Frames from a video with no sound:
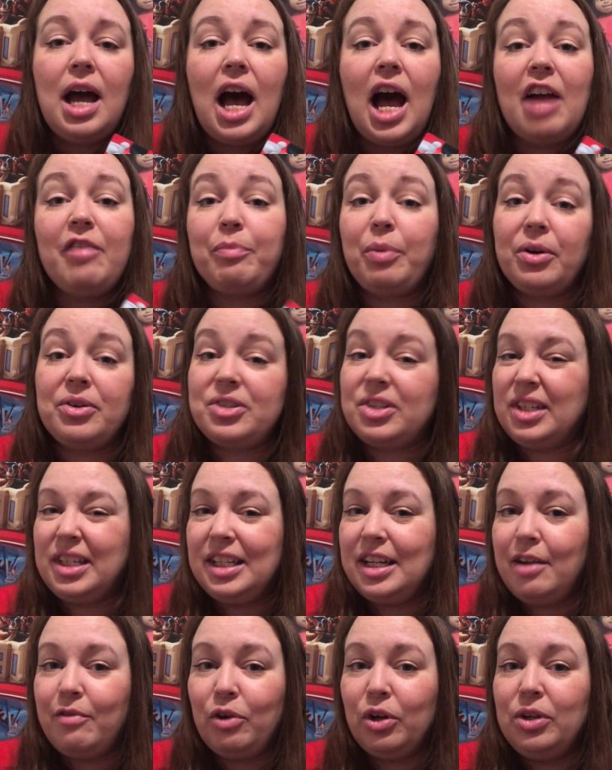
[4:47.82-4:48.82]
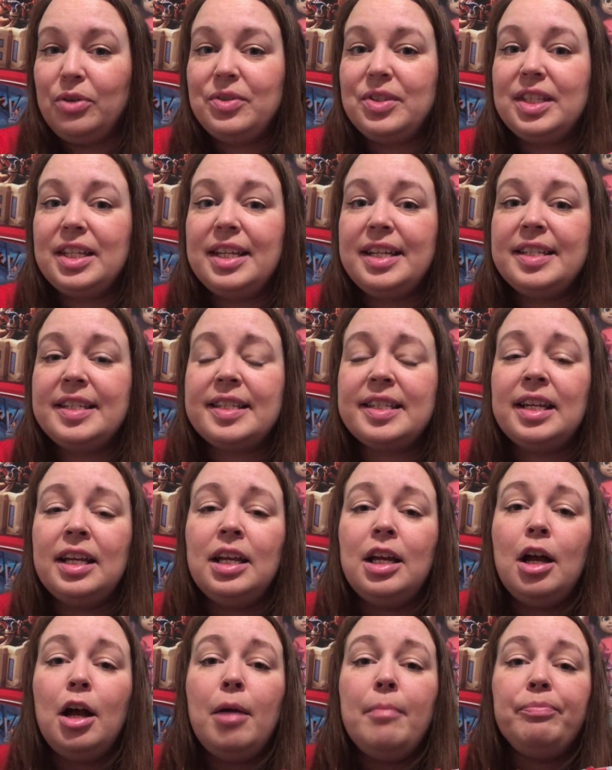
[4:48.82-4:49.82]
I've personally never used these,
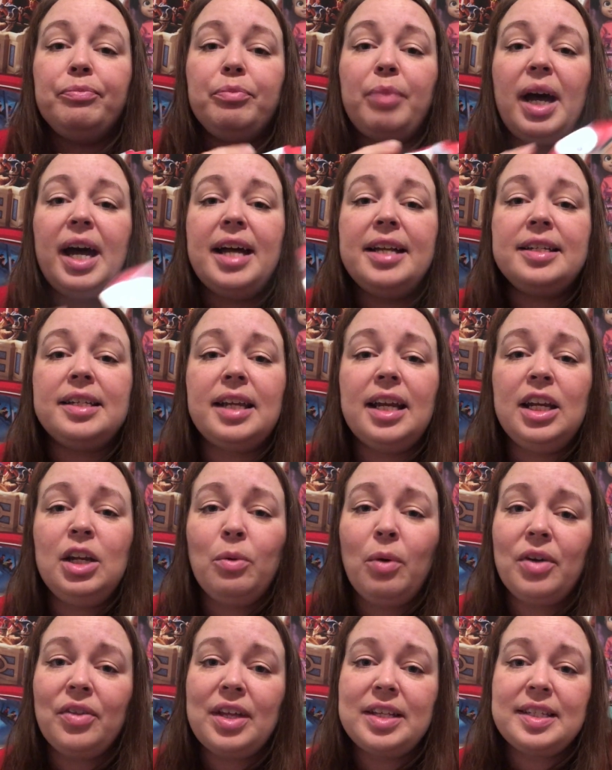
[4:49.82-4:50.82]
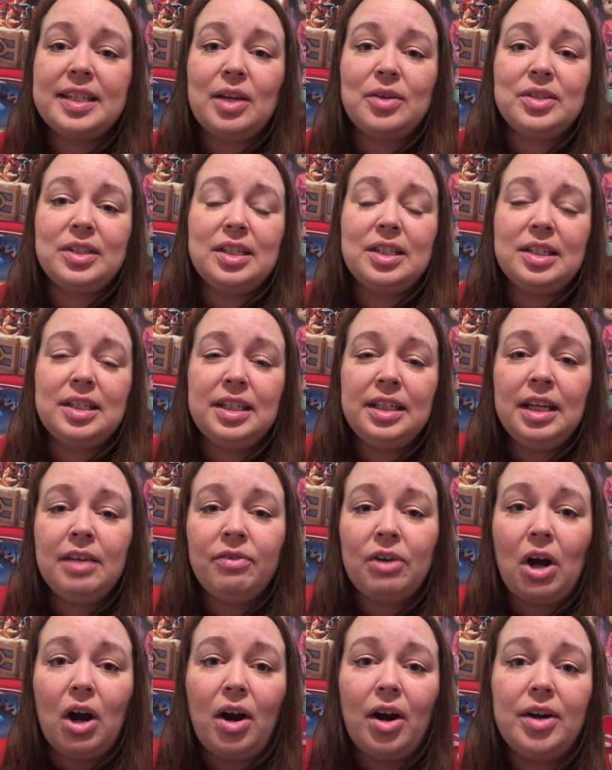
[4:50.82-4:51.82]
But anywhere that sells Disney
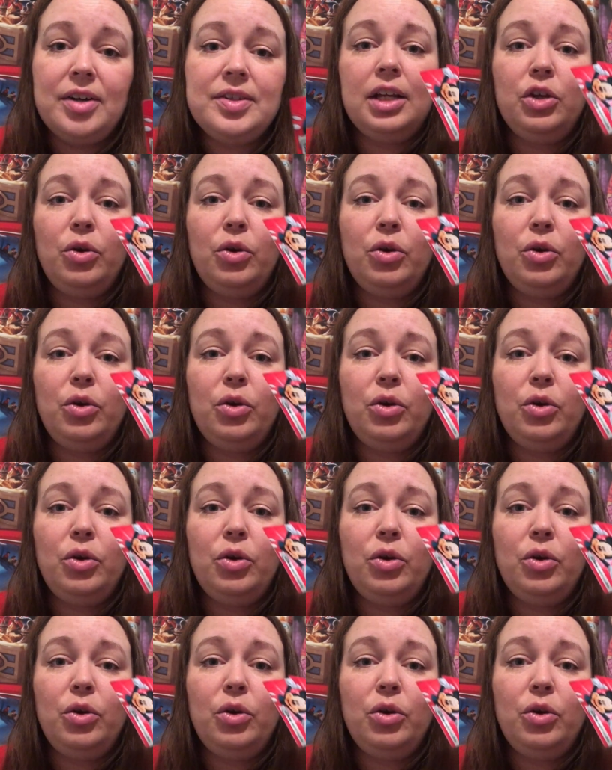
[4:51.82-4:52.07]
gift cards,